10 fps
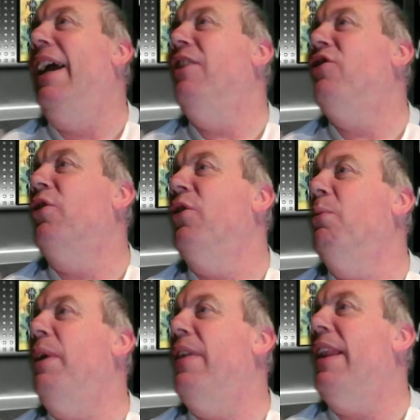So the
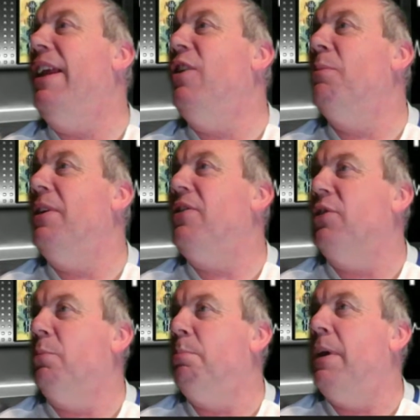way the lineup is,
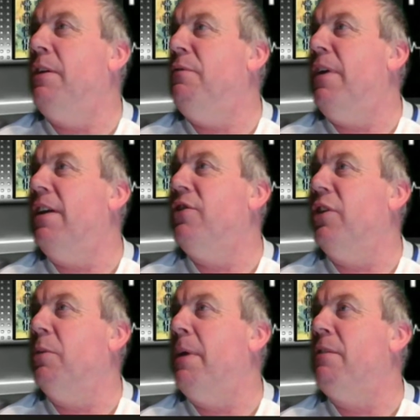so Pickford, so
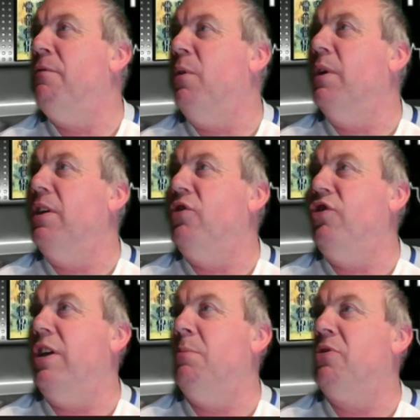the back four is
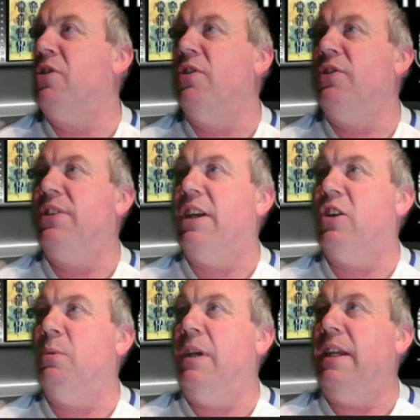James, Konsa,
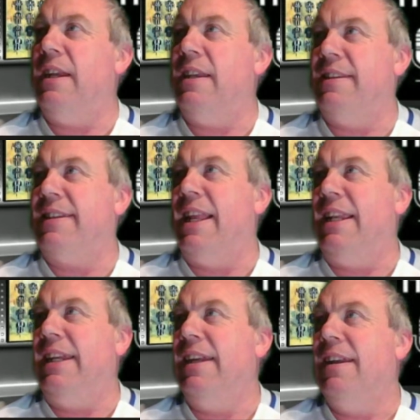Gui and
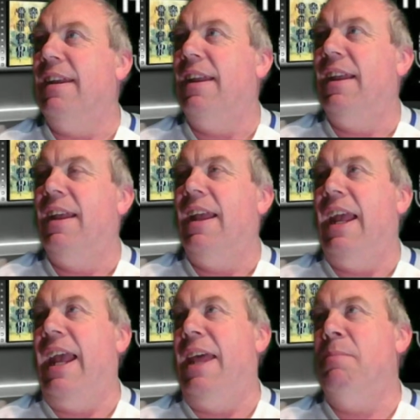Skelly.
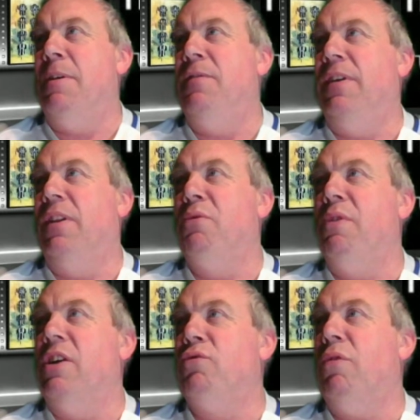The midfield
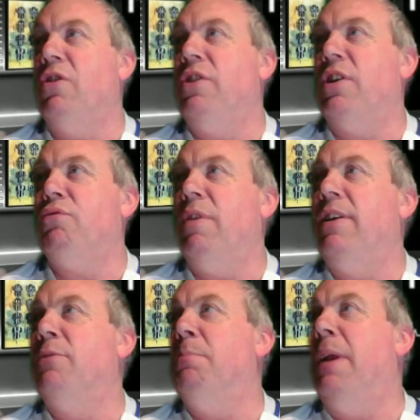three is Rogers,
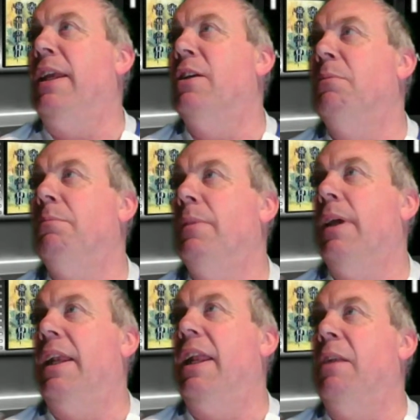Rice, Bellingham,
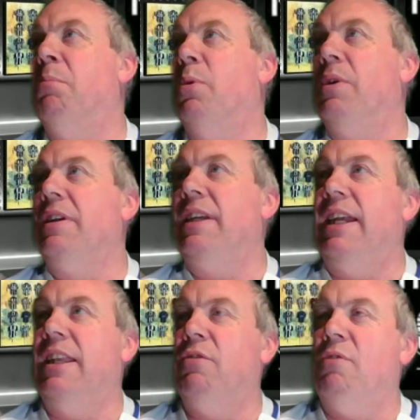and then Bowen,
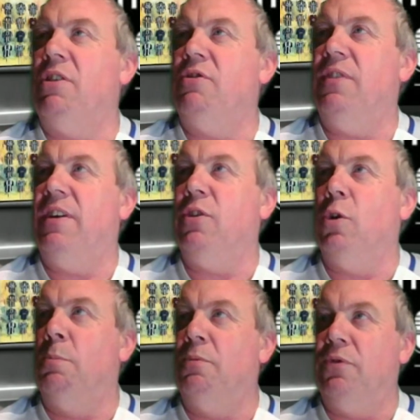Kane and Rashford
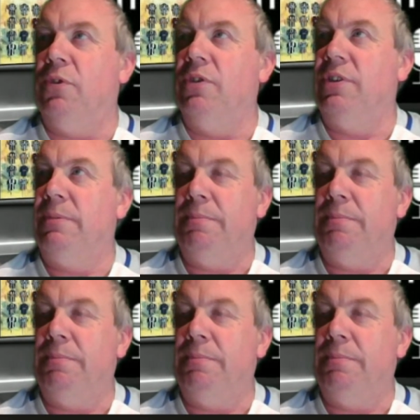up front.